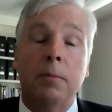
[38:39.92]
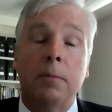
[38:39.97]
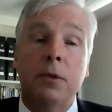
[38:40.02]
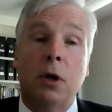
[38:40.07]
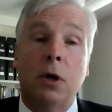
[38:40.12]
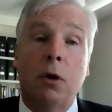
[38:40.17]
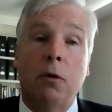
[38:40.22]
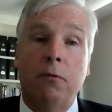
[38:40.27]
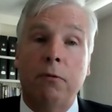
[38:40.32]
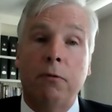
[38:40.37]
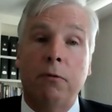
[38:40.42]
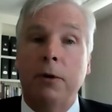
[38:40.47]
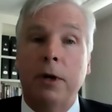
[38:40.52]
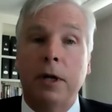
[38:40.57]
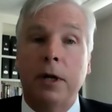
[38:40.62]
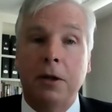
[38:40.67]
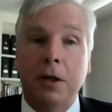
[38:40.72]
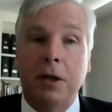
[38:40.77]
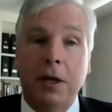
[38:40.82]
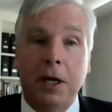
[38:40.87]
So if we were
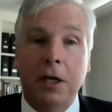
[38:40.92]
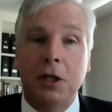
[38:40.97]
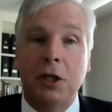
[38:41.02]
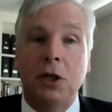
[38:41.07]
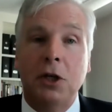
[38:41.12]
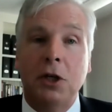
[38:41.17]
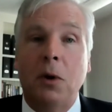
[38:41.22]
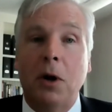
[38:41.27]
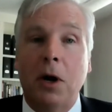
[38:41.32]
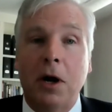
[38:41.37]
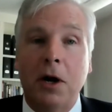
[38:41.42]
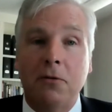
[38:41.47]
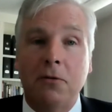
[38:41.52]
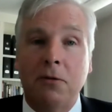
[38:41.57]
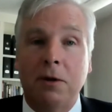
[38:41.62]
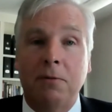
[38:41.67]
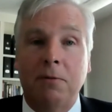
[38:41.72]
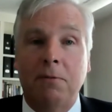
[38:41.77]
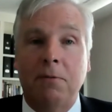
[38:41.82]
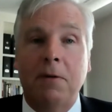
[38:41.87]
to issue a
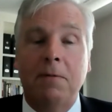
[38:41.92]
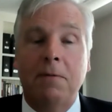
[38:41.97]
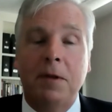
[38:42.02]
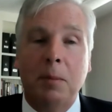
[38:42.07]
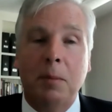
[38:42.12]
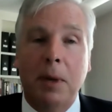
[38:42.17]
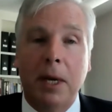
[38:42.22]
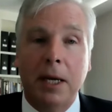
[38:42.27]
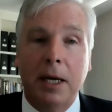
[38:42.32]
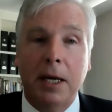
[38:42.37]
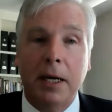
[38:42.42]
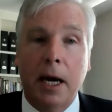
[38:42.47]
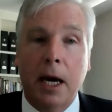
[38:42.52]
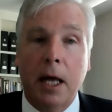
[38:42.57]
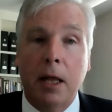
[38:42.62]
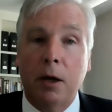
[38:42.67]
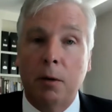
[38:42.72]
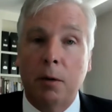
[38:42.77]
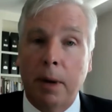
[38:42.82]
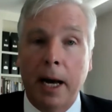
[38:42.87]
$150 million
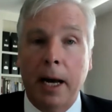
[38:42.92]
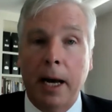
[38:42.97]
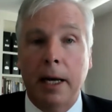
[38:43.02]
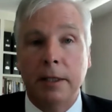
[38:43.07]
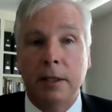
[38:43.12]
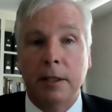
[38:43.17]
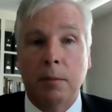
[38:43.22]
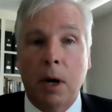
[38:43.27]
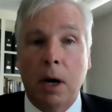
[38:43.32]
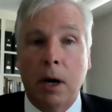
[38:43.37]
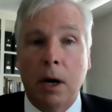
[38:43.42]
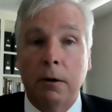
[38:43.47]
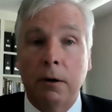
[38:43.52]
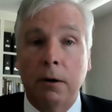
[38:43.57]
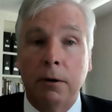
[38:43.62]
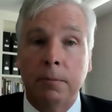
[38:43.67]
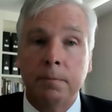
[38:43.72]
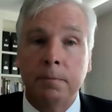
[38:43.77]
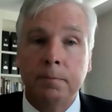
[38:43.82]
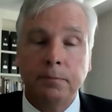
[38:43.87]
bond
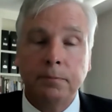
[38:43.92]
tomorrow,